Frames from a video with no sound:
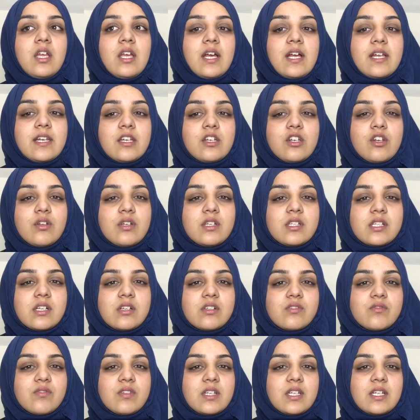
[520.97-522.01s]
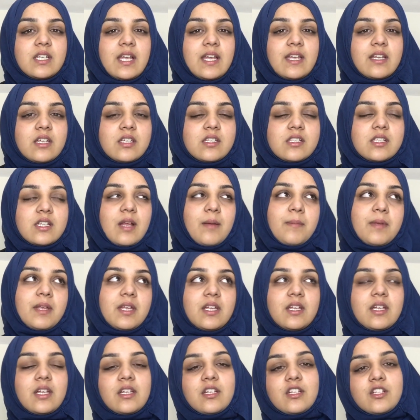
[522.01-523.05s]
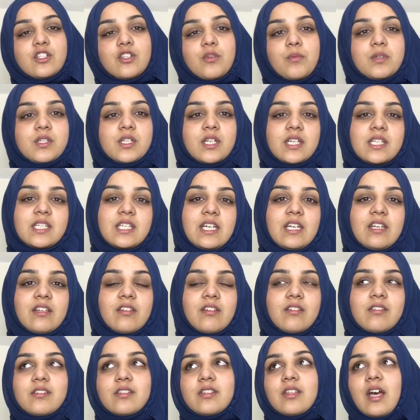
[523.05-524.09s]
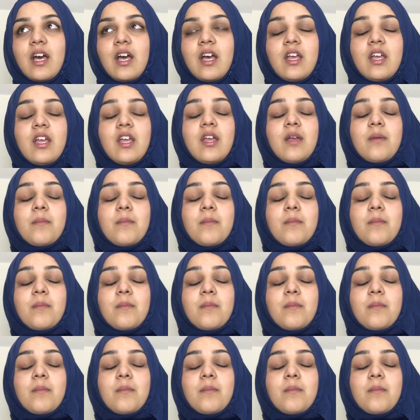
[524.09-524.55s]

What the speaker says: And I know it sounds really like Islamic and there's so much hadith into that,